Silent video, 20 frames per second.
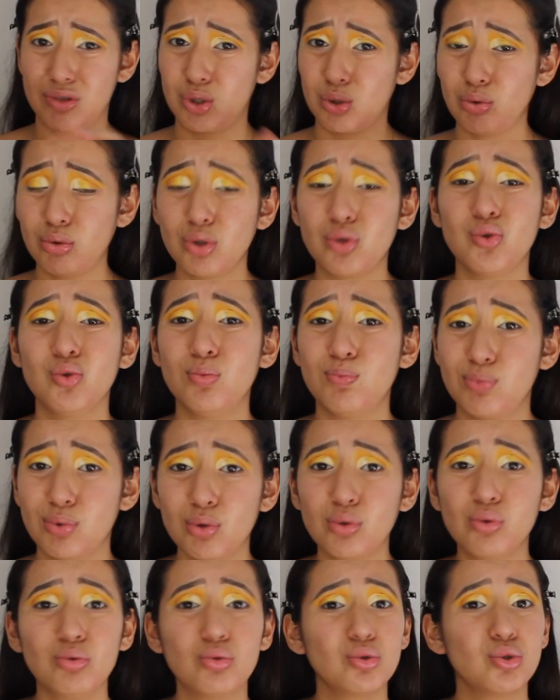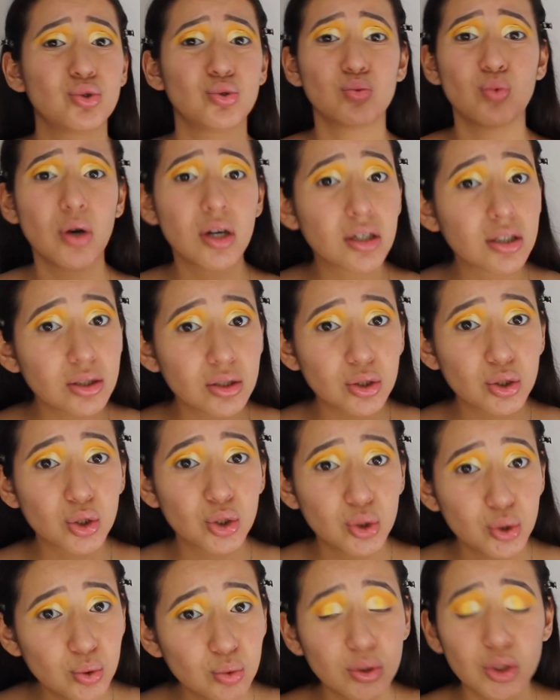Do you, boo? You want to look
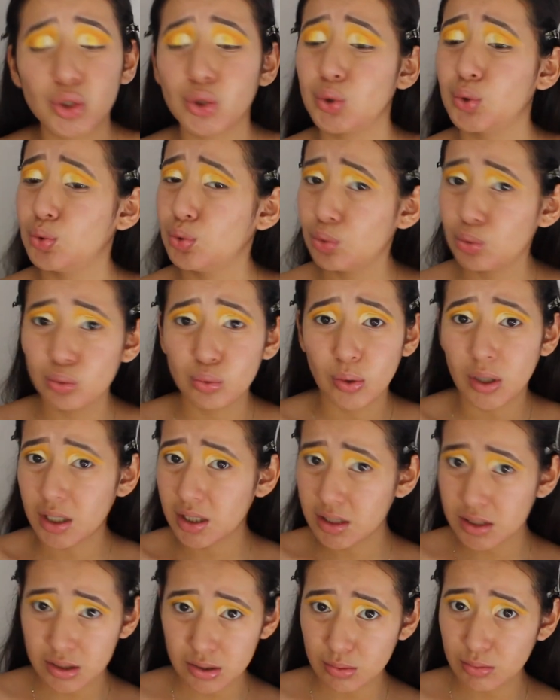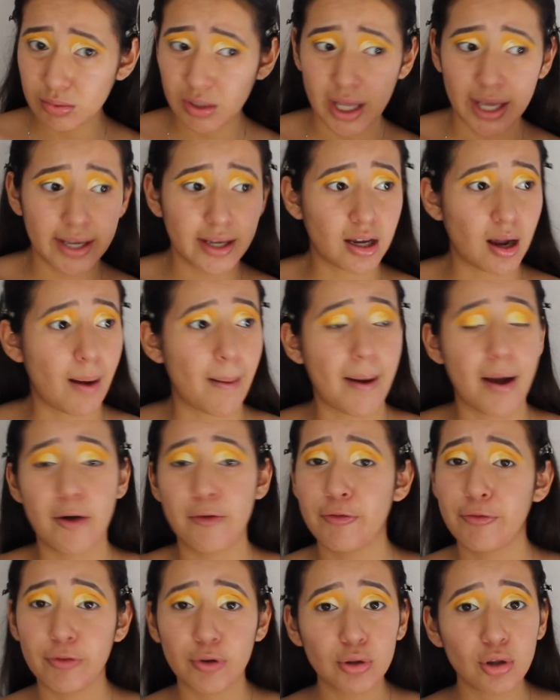cute? You want to do like a
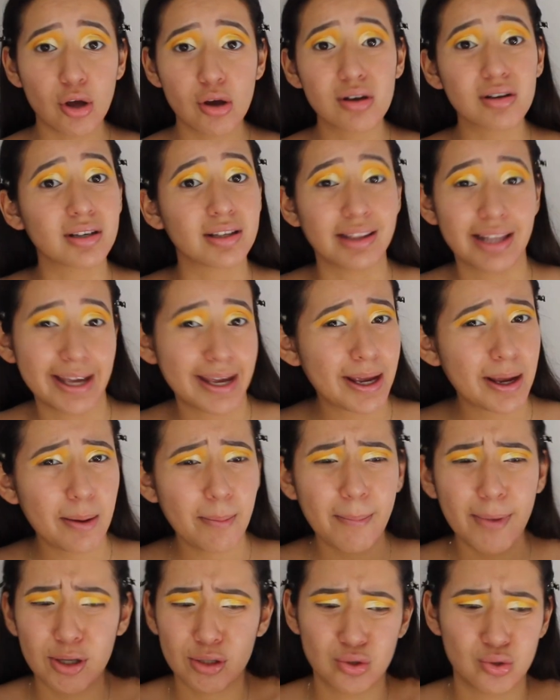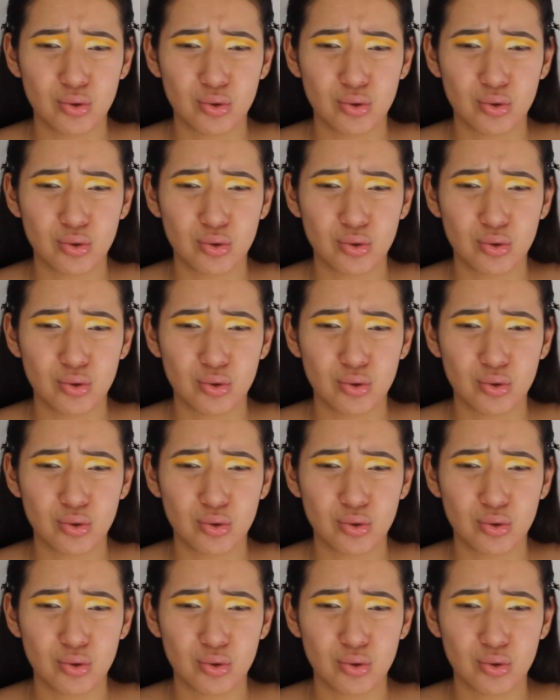full-on glam?